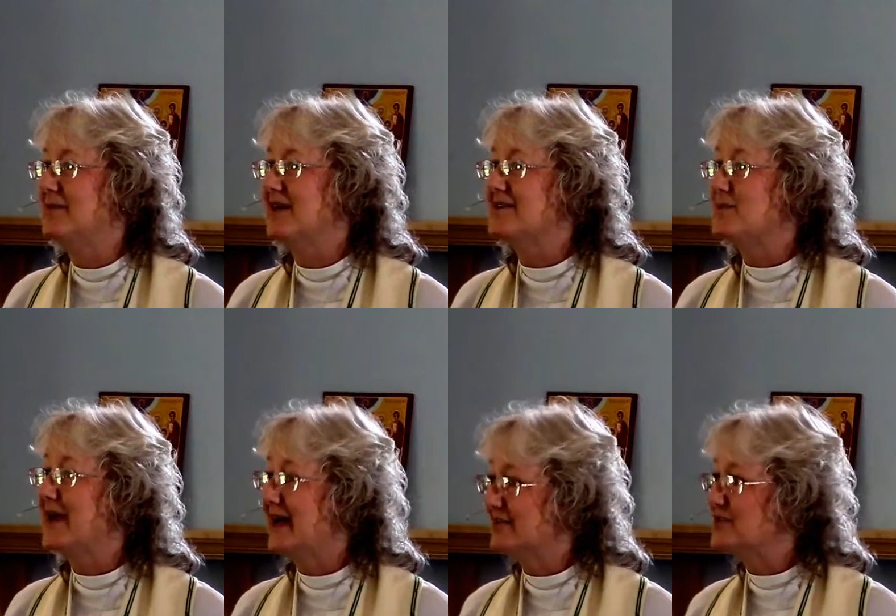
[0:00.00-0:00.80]
because
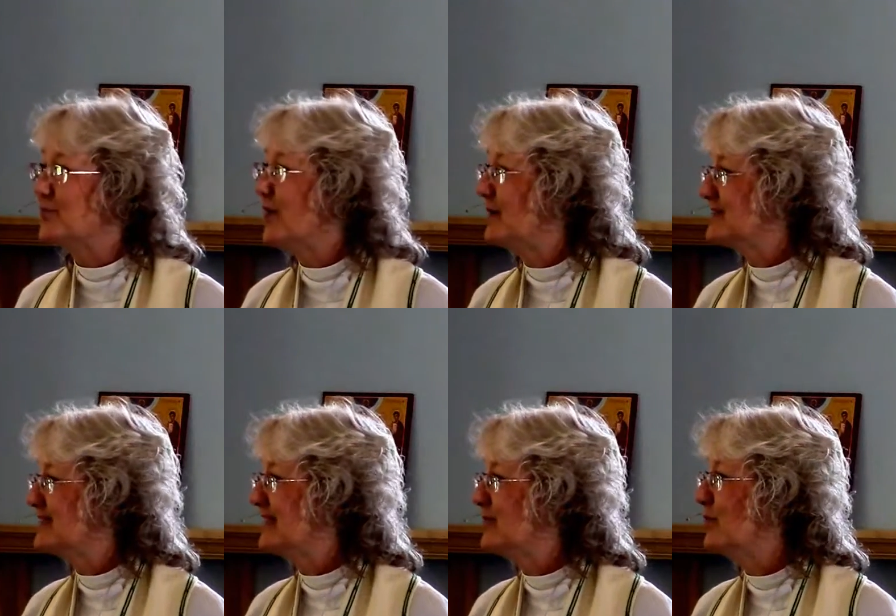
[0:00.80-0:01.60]
we have His promise
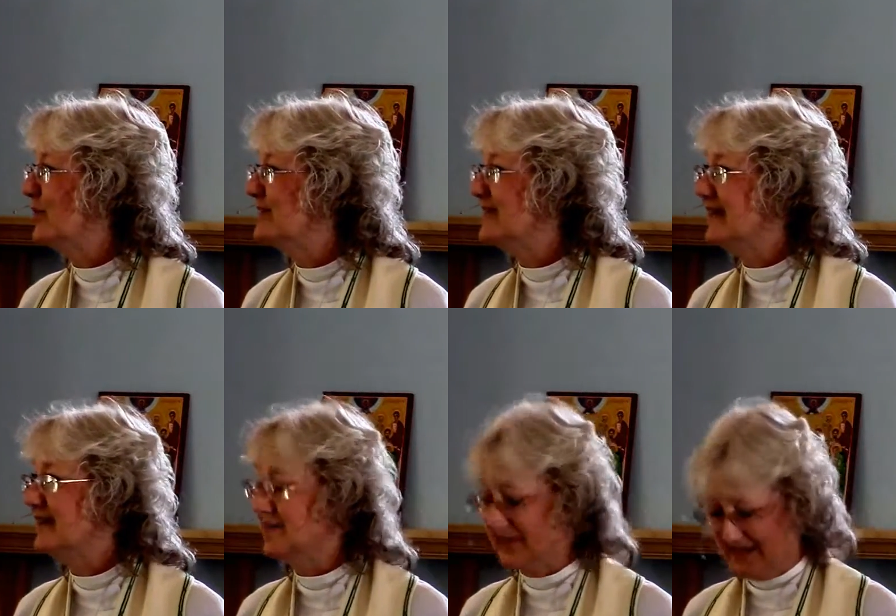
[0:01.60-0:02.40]
that He will one day come